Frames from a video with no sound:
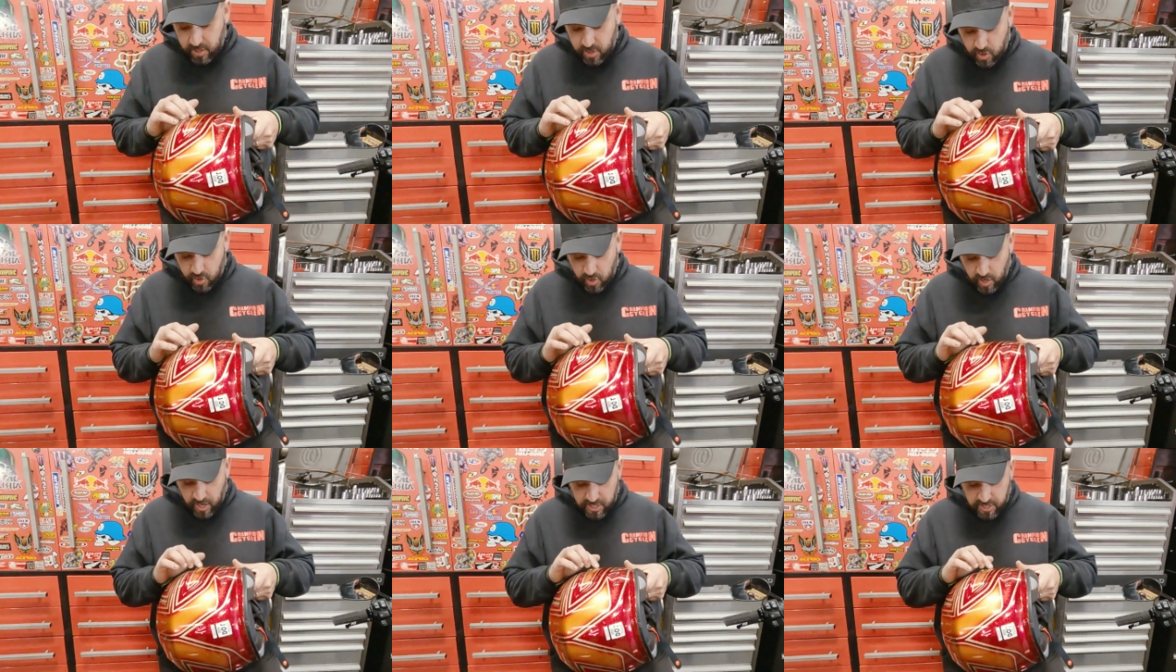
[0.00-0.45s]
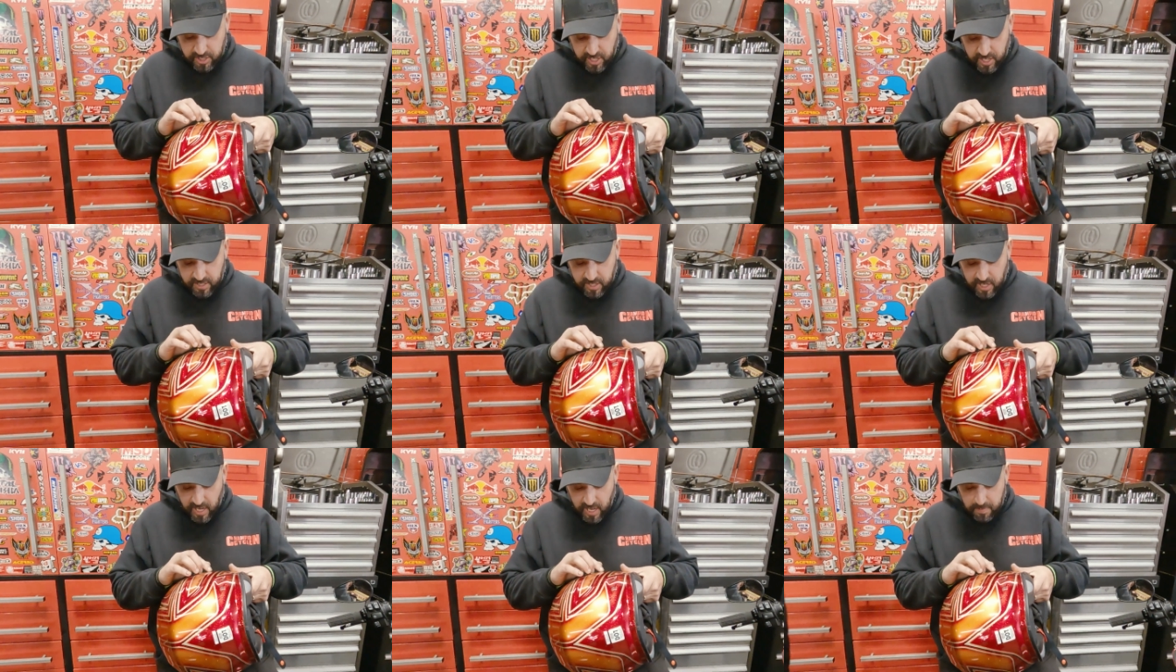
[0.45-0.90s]

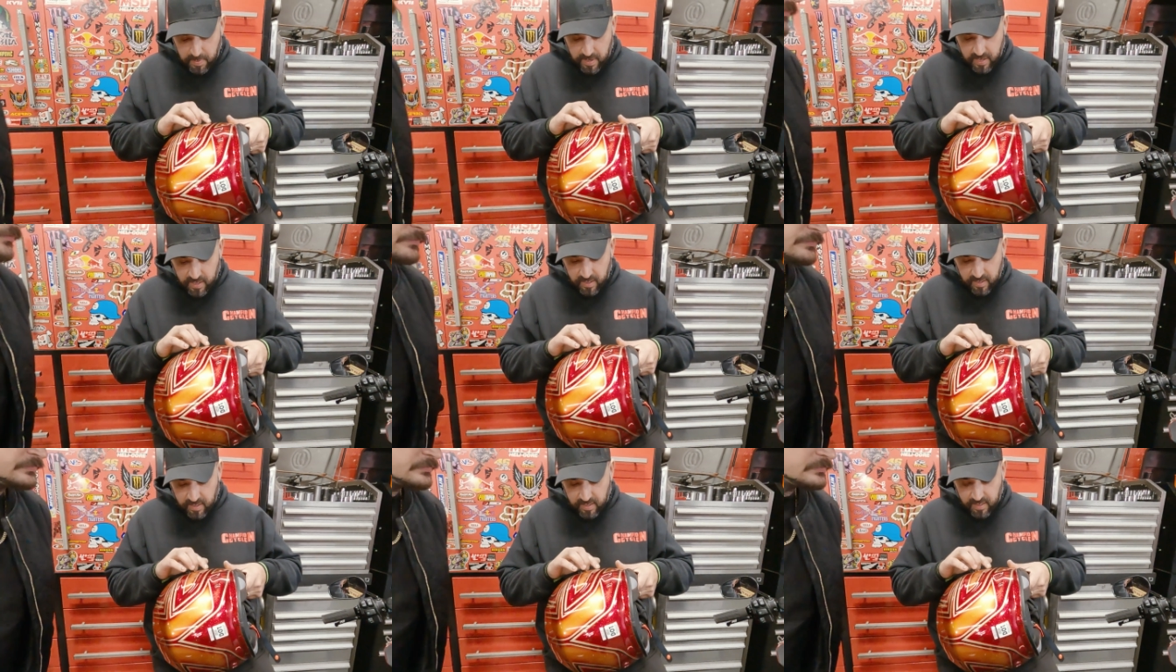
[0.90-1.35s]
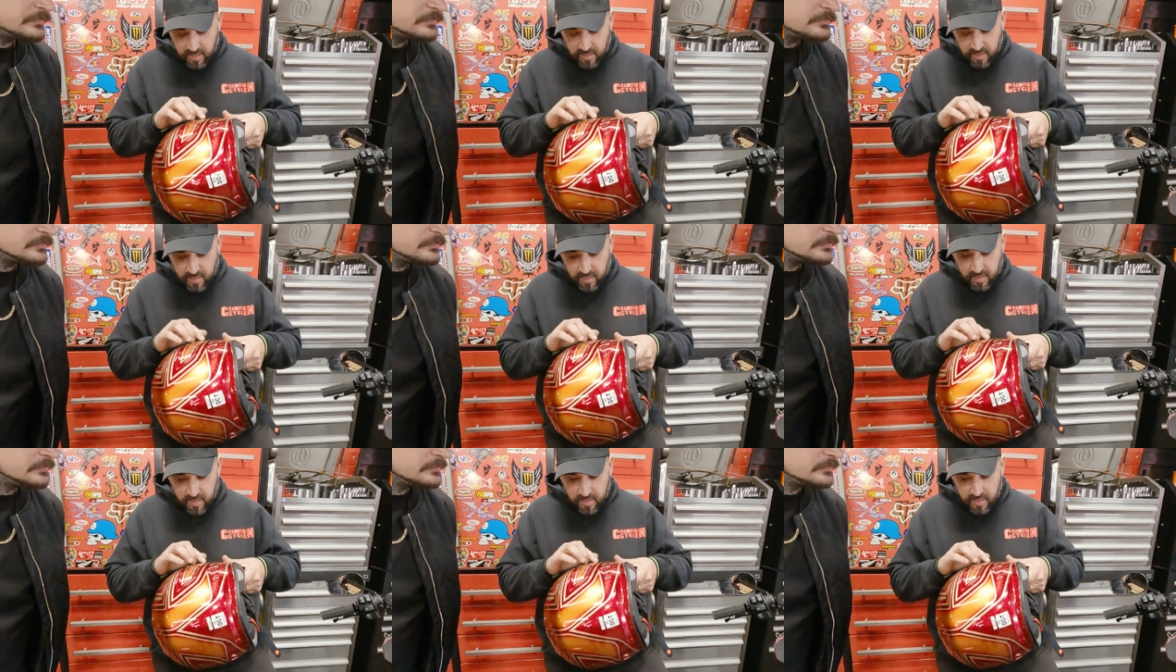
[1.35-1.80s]
crusty taping,
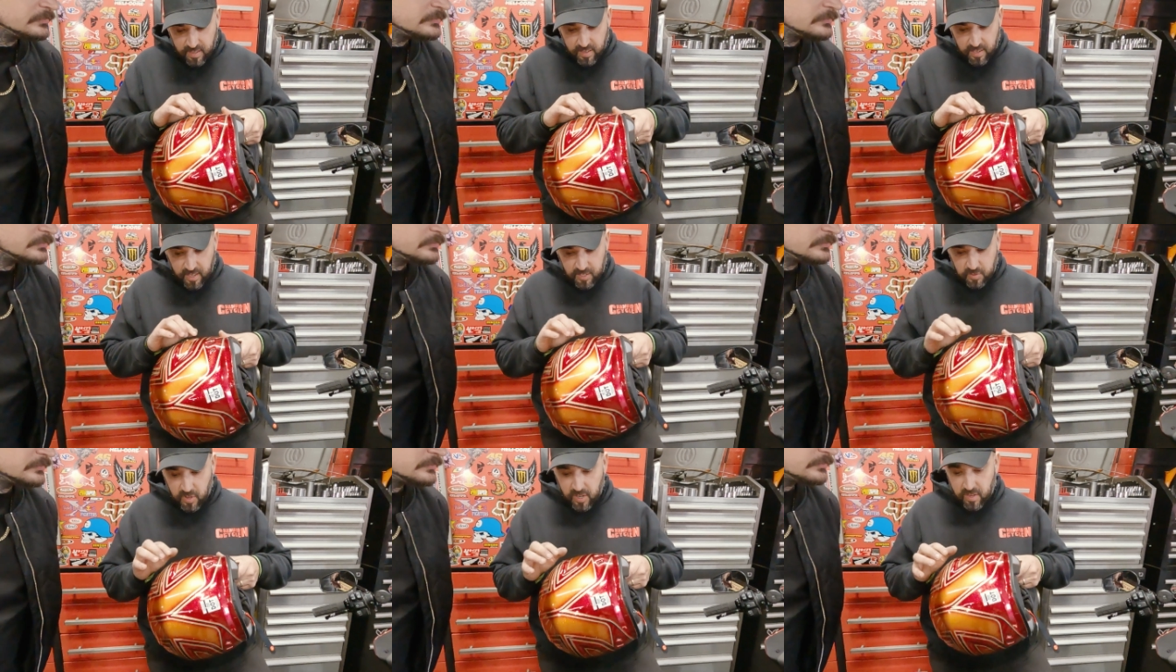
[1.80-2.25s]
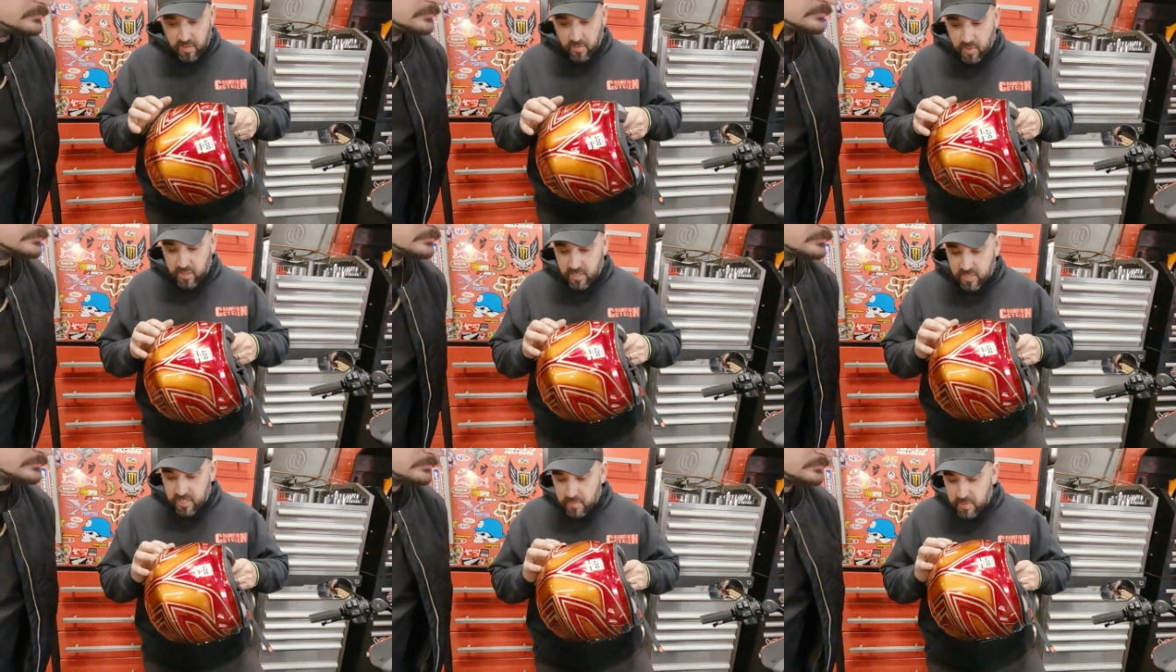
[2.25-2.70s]
because
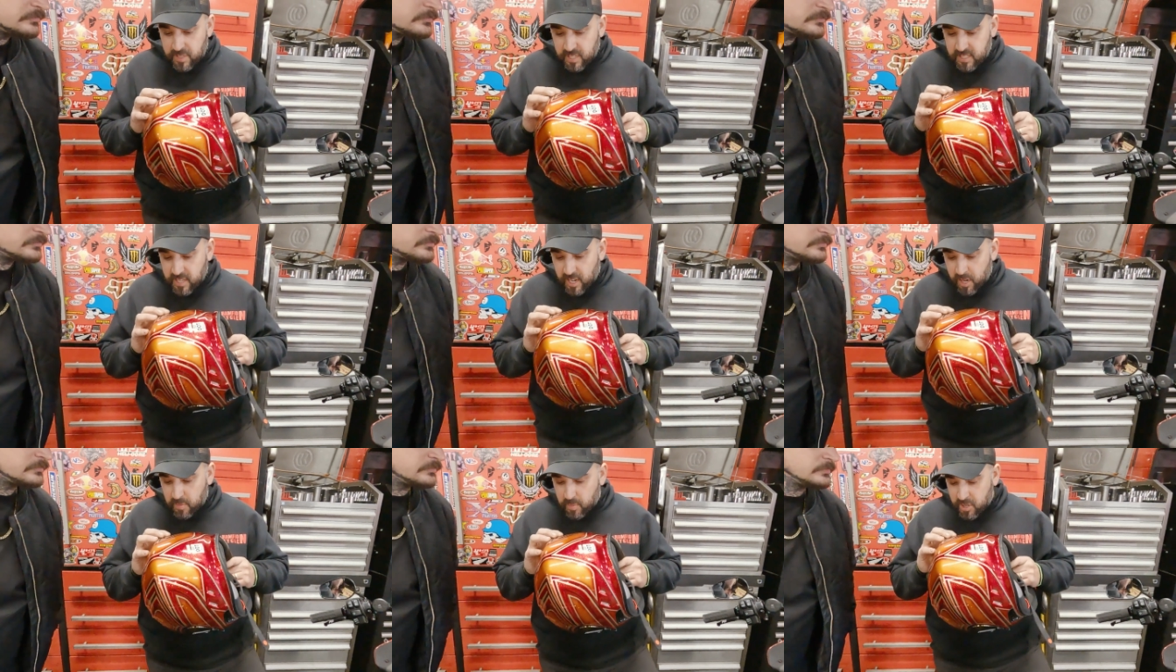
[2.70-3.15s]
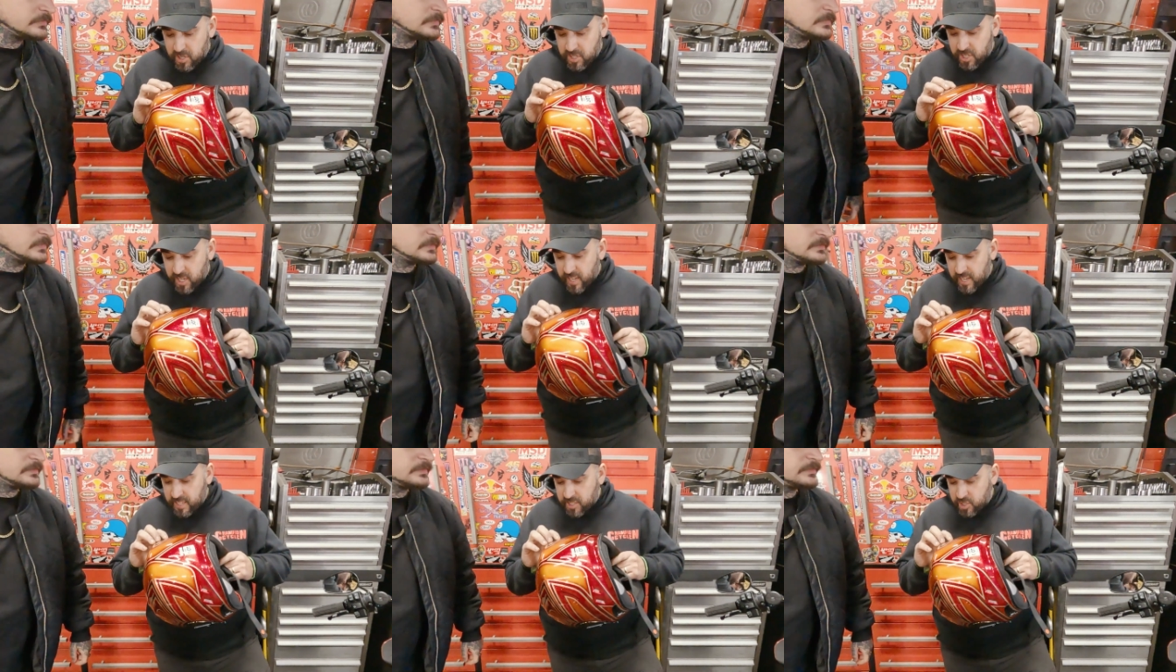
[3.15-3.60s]
when some of these
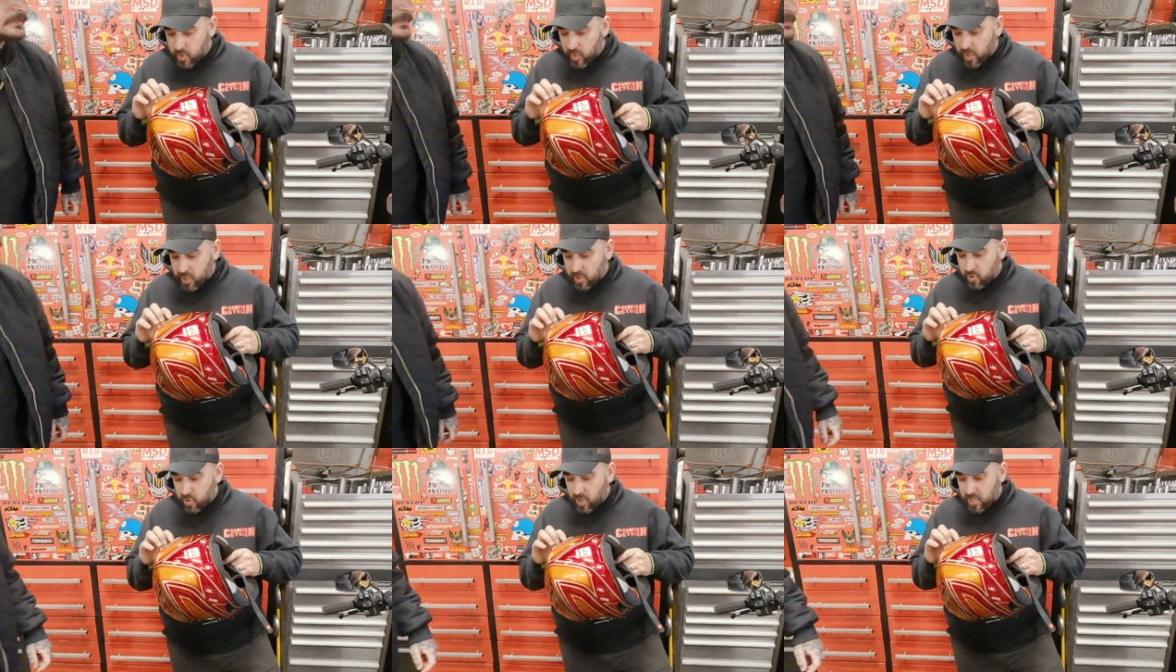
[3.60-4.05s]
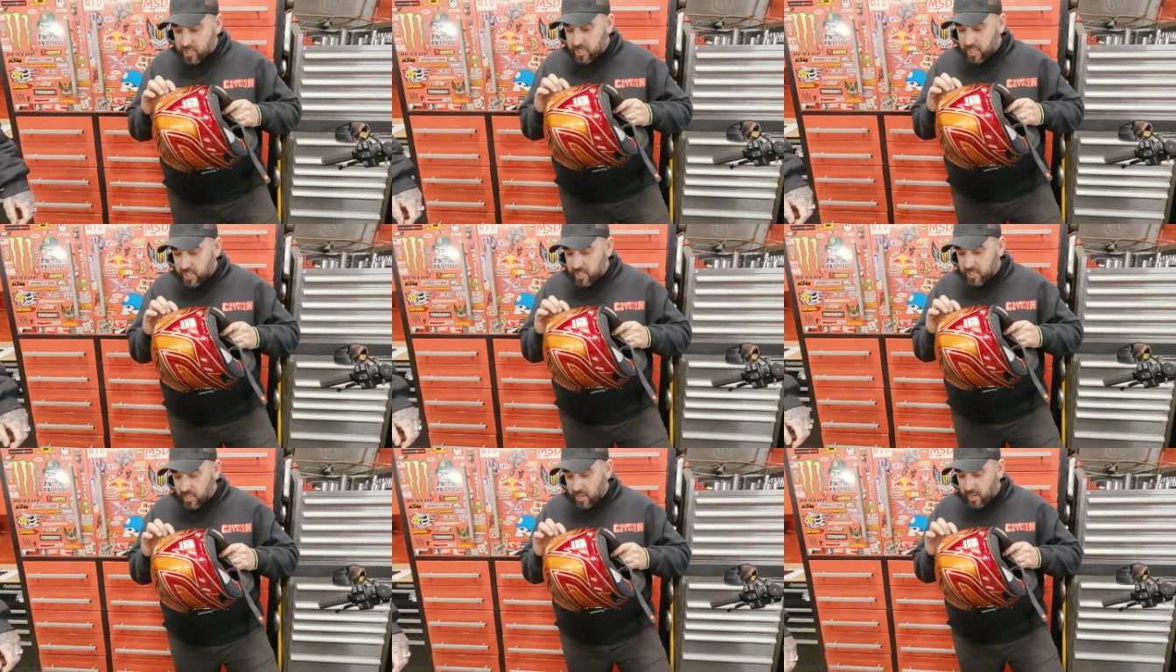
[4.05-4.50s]
airbrush guys do a
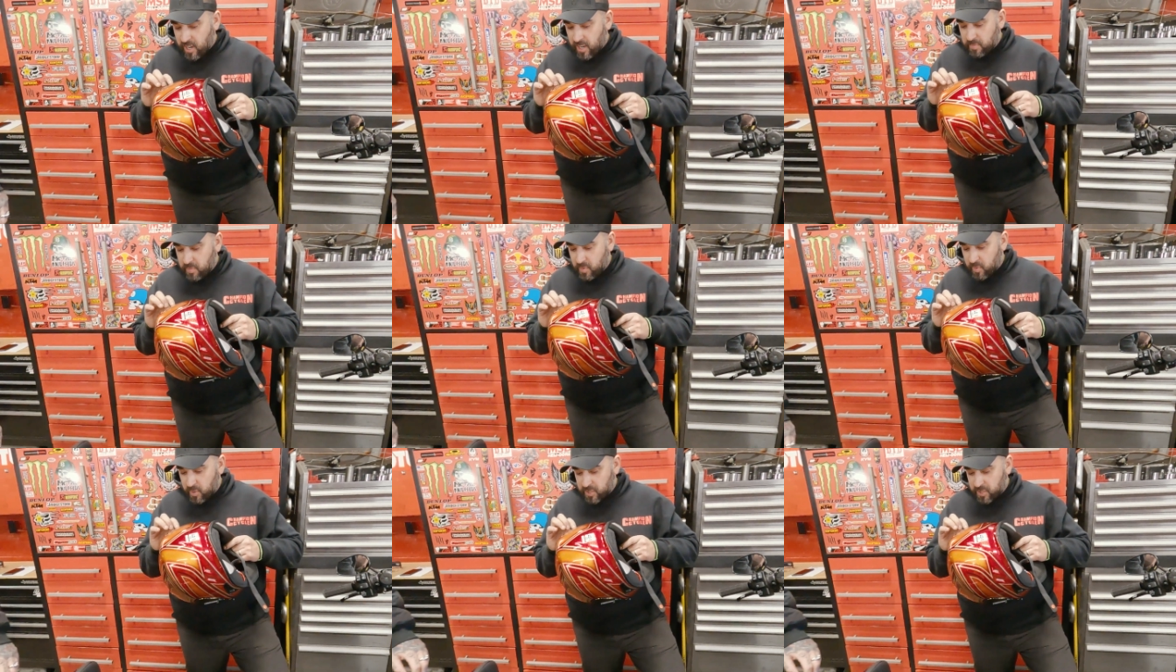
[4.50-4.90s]
crusty job